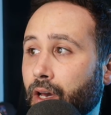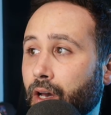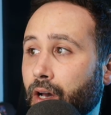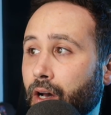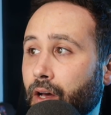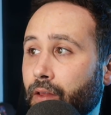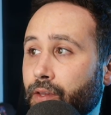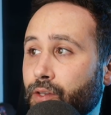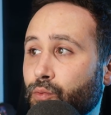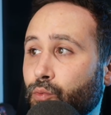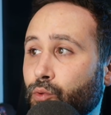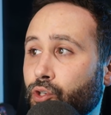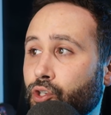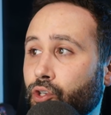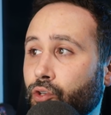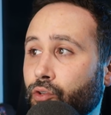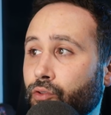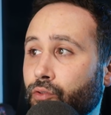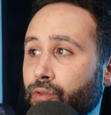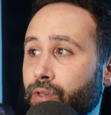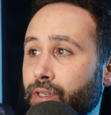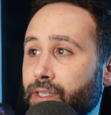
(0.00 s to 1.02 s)
This will show
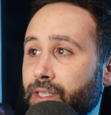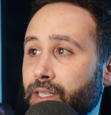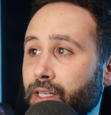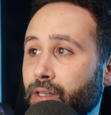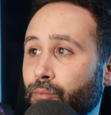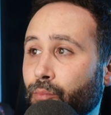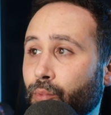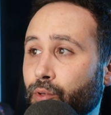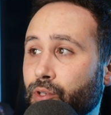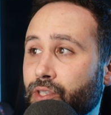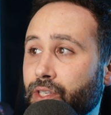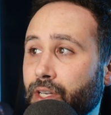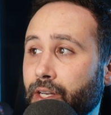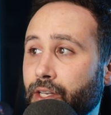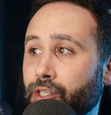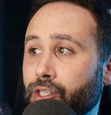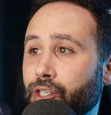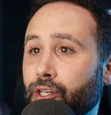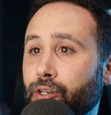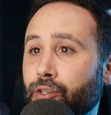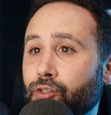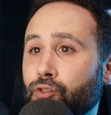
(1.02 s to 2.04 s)
you the team percentage
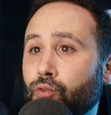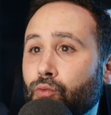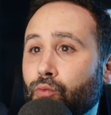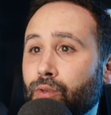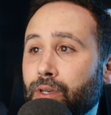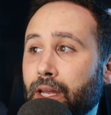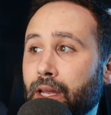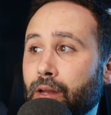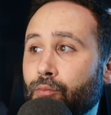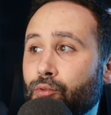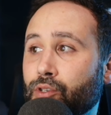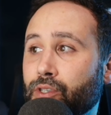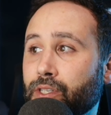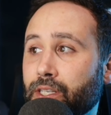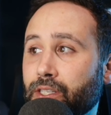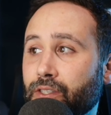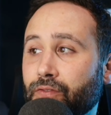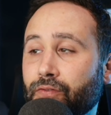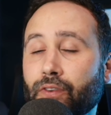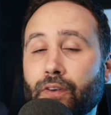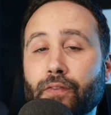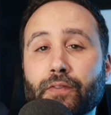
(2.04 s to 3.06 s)
here. So Neighbors has
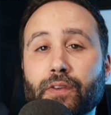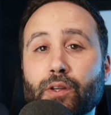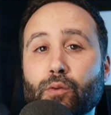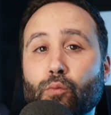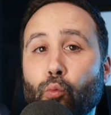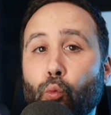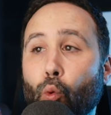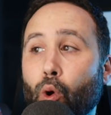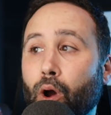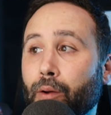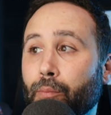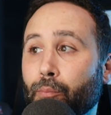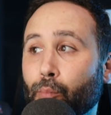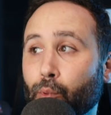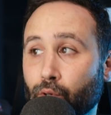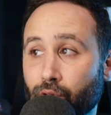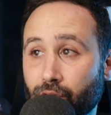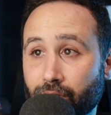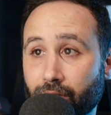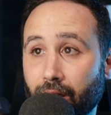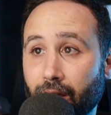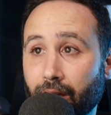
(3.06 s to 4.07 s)

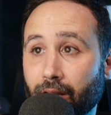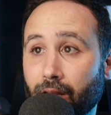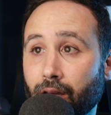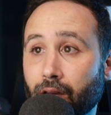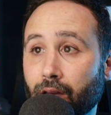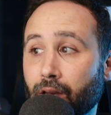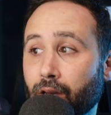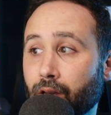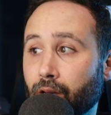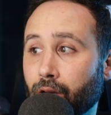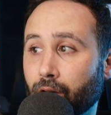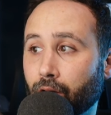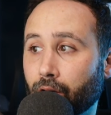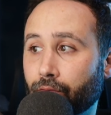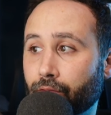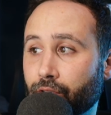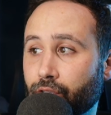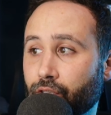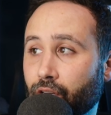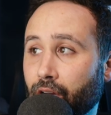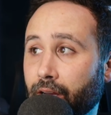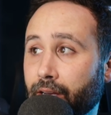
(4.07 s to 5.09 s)
51% of the
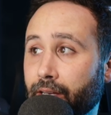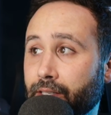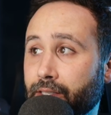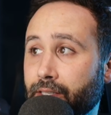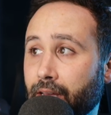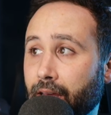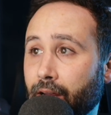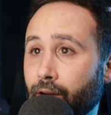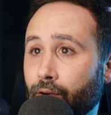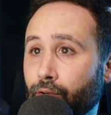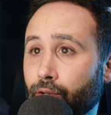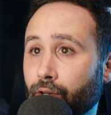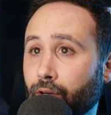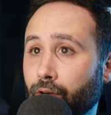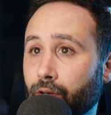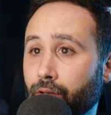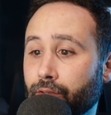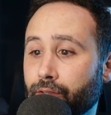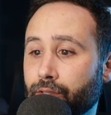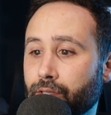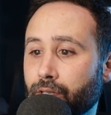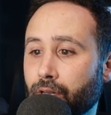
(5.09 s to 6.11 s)
Giants' air
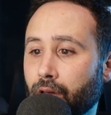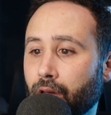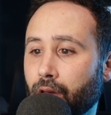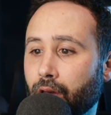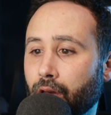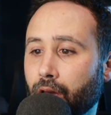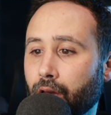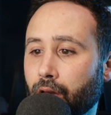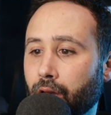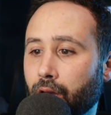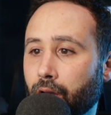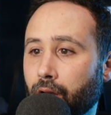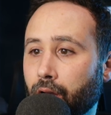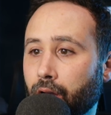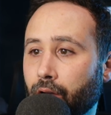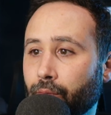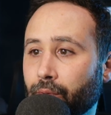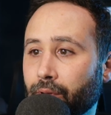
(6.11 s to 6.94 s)
yards. We